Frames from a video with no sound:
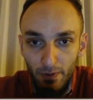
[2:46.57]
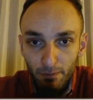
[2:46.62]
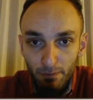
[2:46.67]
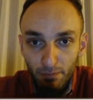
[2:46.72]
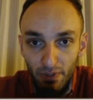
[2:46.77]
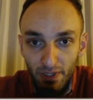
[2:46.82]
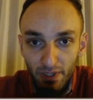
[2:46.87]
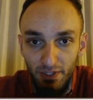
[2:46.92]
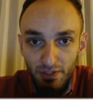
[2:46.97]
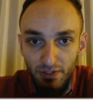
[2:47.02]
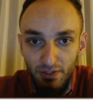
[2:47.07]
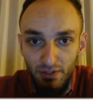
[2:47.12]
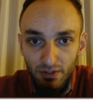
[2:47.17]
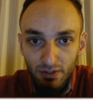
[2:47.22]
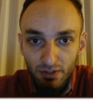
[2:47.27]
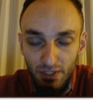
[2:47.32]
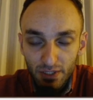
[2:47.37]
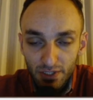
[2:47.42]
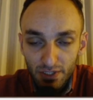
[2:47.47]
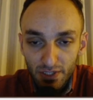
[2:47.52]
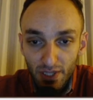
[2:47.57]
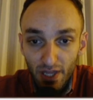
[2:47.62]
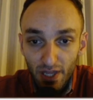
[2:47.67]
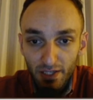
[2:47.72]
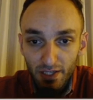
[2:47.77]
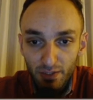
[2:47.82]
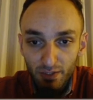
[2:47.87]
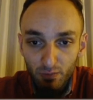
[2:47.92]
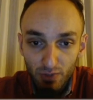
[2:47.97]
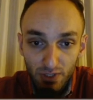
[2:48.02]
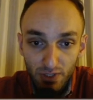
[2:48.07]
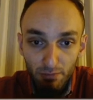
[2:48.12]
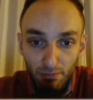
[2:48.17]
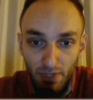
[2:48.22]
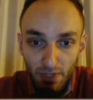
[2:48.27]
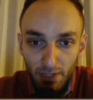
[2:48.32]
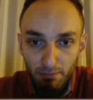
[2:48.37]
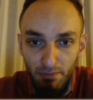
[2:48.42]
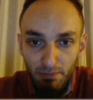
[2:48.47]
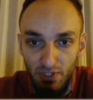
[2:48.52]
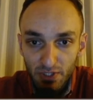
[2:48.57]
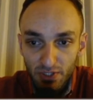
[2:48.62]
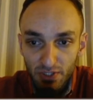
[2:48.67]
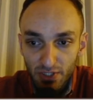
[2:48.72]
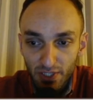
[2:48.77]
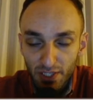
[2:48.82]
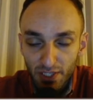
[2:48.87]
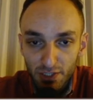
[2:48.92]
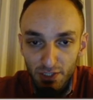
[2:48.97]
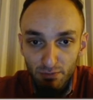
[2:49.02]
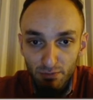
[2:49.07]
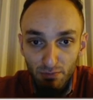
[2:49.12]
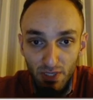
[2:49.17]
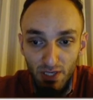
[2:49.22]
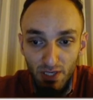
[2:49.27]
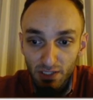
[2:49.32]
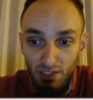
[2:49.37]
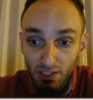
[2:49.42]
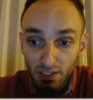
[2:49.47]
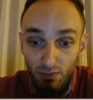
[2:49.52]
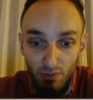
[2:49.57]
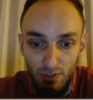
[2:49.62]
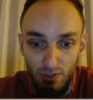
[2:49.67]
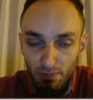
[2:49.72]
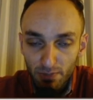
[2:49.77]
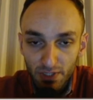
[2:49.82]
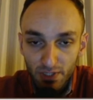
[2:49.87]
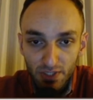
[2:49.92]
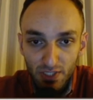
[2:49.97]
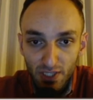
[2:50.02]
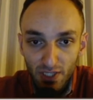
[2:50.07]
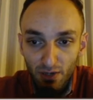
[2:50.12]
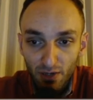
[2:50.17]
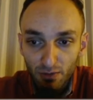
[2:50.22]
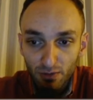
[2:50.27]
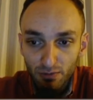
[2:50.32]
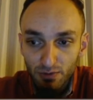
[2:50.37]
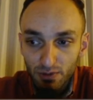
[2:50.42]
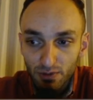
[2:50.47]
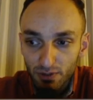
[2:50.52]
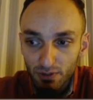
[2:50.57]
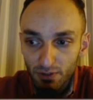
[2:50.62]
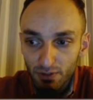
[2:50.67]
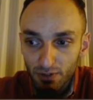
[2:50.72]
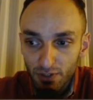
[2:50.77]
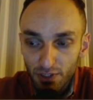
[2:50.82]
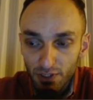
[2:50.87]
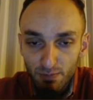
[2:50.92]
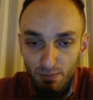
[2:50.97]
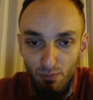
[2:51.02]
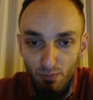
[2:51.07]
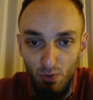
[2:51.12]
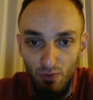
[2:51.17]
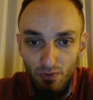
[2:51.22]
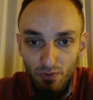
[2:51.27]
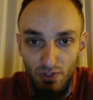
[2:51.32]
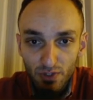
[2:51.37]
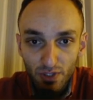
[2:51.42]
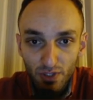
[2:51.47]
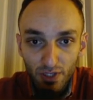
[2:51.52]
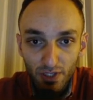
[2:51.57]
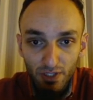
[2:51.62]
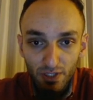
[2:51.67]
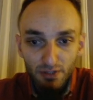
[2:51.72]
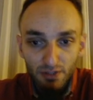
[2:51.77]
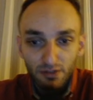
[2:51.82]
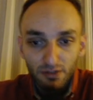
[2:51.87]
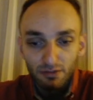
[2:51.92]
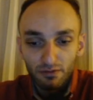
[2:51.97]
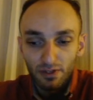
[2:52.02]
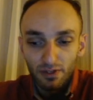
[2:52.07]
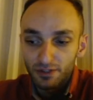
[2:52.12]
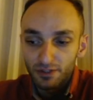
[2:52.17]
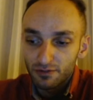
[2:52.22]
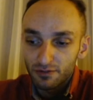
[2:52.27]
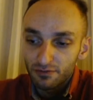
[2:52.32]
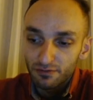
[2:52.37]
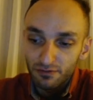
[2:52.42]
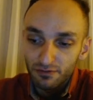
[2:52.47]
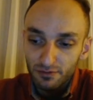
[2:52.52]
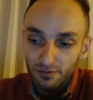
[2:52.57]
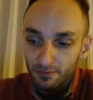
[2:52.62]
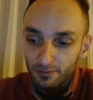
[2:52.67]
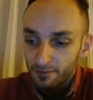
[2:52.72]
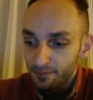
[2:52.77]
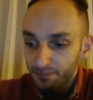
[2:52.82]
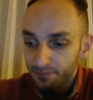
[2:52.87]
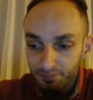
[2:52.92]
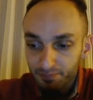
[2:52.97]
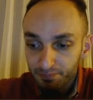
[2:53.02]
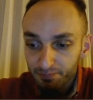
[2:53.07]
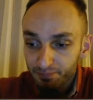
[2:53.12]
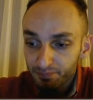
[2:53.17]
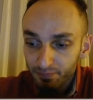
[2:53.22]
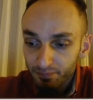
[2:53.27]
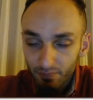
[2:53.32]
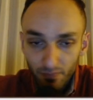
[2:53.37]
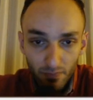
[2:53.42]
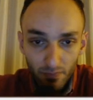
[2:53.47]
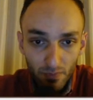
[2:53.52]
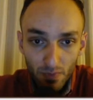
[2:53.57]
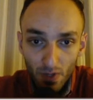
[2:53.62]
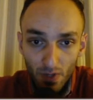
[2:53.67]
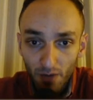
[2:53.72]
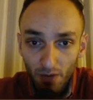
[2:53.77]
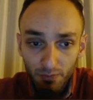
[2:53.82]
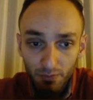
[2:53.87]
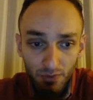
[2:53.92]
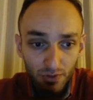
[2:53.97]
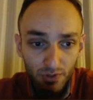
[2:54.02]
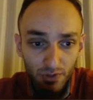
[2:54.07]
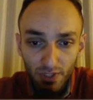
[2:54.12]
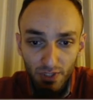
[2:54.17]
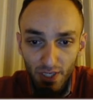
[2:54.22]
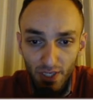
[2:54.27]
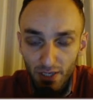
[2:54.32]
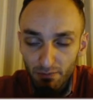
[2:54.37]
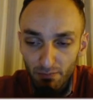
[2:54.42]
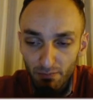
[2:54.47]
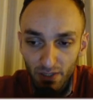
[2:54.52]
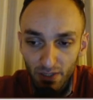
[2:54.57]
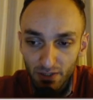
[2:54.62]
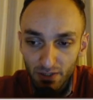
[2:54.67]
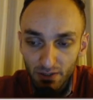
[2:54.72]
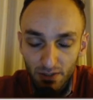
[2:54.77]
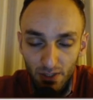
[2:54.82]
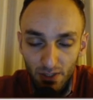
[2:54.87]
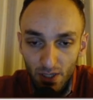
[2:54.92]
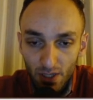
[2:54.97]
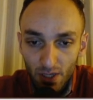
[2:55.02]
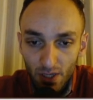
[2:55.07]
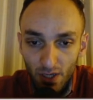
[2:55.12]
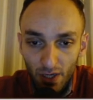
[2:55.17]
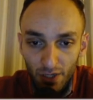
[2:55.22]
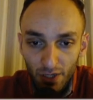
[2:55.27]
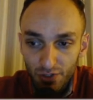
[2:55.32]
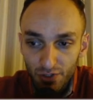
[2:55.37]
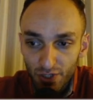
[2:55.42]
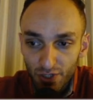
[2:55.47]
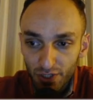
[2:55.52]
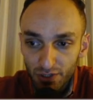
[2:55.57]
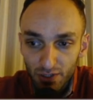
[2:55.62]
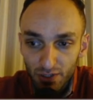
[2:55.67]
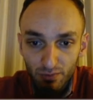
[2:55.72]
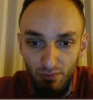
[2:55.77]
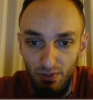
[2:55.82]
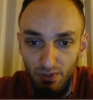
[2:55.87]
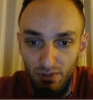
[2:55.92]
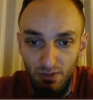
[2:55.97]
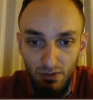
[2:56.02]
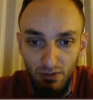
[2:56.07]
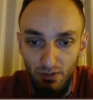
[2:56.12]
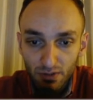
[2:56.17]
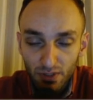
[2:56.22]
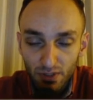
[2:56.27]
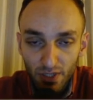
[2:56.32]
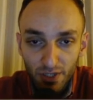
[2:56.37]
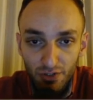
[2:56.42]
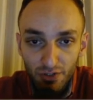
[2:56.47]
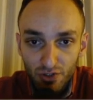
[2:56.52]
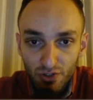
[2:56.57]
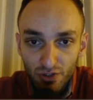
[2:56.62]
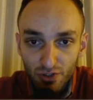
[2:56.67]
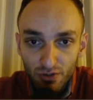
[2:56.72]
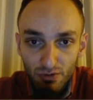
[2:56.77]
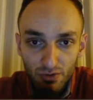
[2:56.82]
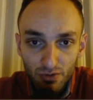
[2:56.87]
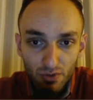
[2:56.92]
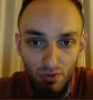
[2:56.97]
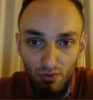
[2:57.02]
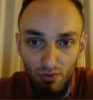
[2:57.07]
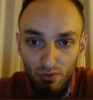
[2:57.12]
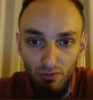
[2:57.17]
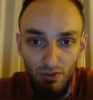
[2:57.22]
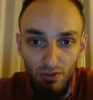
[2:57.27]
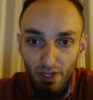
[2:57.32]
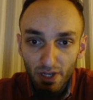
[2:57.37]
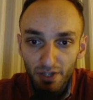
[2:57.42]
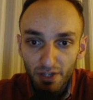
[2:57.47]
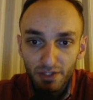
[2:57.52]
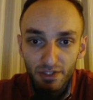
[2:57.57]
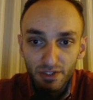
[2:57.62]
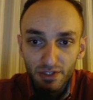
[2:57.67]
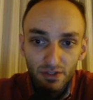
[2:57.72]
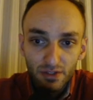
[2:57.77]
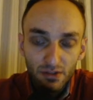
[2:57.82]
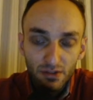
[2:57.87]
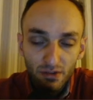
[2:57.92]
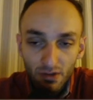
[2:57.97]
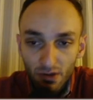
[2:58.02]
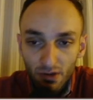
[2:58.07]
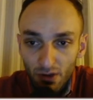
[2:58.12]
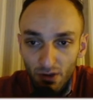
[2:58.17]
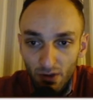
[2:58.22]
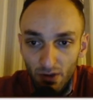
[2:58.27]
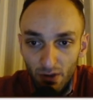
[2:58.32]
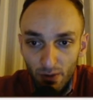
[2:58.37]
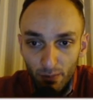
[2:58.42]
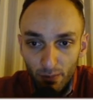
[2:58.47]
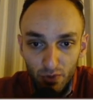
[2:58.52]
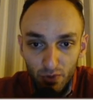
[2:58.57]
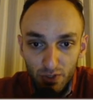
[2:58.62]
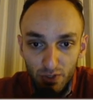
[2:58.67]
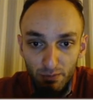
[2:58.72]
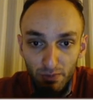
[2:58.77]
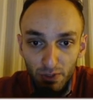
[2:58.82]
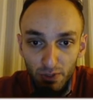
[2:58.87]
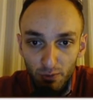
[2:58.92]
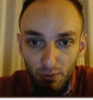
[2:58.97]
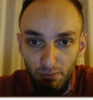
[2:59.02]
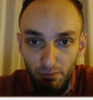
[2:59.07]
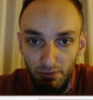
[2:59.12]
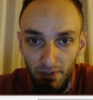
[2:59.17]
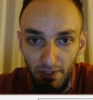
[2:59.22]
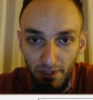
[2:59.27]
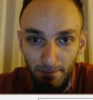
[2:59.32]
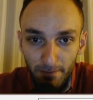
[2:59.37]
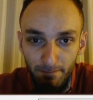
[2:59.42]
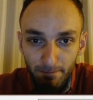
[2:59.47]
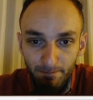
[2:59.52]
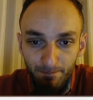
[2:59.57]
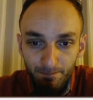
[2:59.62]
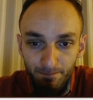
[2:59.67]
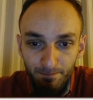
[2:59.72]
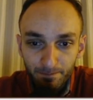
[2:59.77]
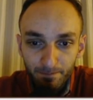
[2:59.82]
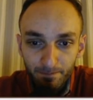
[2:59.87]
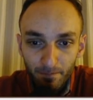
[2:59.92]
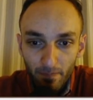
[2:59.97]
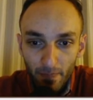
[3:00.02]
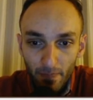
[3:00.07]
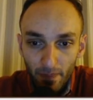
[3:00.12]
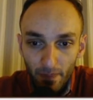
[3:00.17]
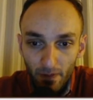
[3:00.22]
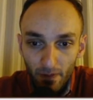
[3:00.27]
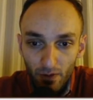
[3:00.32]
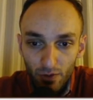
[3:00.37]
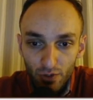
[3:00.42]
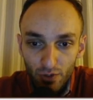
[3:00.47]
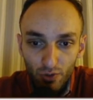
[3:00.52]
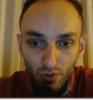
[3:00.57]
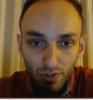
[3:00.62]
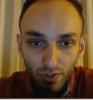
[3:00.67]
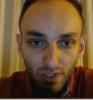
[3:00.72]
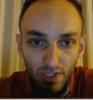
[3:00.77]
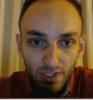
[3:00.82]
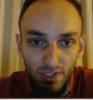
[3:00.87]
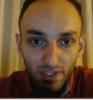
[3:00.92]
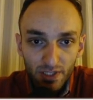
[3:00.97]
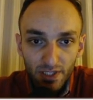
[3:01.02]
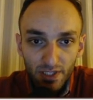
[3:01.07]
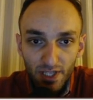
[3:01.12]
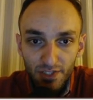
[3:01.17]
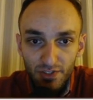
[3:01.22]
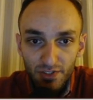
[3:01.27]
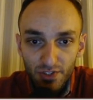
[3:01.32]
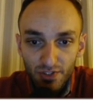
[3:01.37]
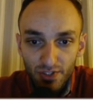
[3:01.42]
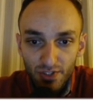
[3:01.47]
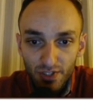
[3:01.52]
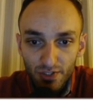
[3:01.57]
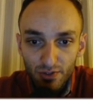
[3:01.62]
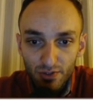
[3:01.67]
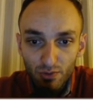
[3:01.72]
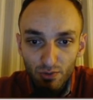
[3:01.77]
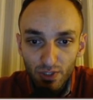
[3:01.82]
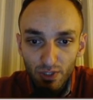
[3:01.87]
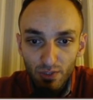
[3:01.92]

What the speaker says: played this line with the black pieces against me, and he was blitzing out his moves. And later, after the game, I checked it with the engine, so the line is possible to play. Short castle, knight c6, rook